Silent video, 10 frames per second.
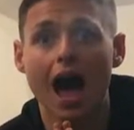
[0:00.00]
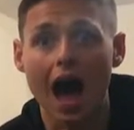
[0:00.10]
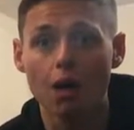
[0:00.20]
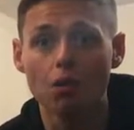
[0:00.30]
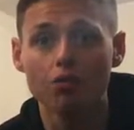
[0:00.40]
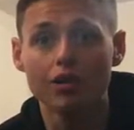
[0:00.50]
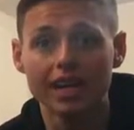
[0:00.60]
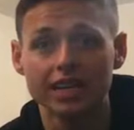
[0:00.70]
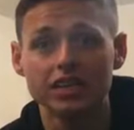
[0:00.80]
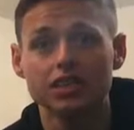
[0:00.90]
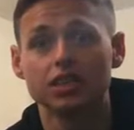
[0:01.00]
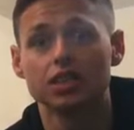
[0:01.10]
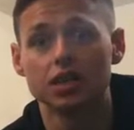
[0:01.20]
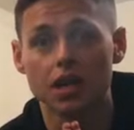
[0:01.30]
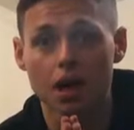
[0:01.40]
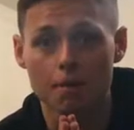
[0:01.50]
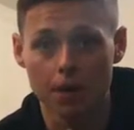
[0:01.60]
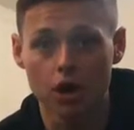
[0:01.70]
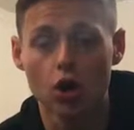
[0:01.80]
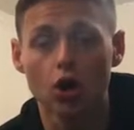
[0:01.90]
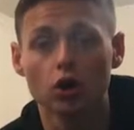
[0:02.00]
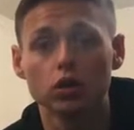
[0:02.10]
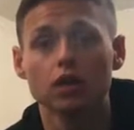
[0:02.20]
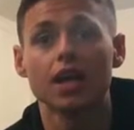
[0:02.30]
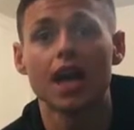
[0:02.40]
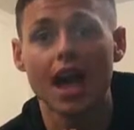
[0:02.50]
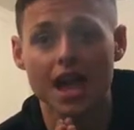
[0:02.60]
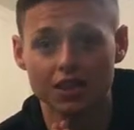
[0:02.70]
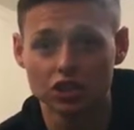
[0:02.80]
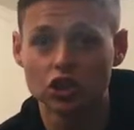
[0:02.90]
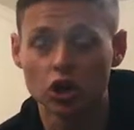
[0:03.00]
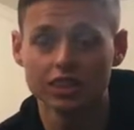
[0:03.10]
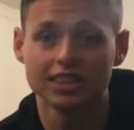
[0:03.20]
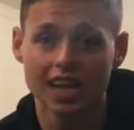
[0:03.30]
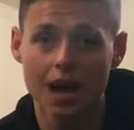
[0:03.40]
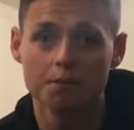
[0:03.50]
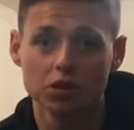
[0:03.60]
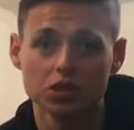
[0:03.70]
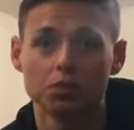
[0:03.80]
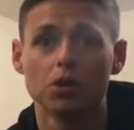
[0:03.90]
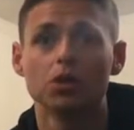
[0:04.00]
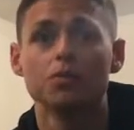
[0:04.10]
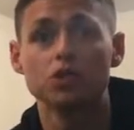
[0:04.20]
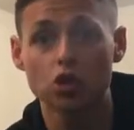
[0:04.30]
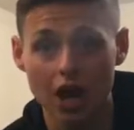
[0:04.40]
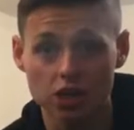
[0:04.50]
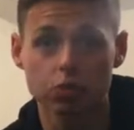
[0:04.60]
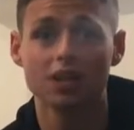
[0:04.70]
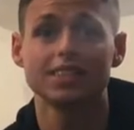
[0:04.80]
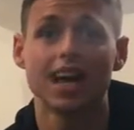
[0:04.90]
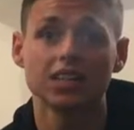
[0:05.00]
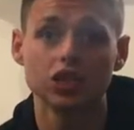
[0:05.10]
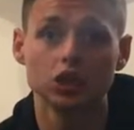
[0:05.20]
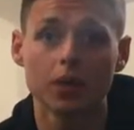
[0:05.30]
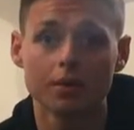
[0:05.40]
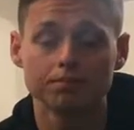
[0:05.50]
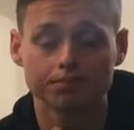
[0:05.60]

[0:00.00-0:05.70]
I will reach my goal in the shortest time possible. So that's what I started doing.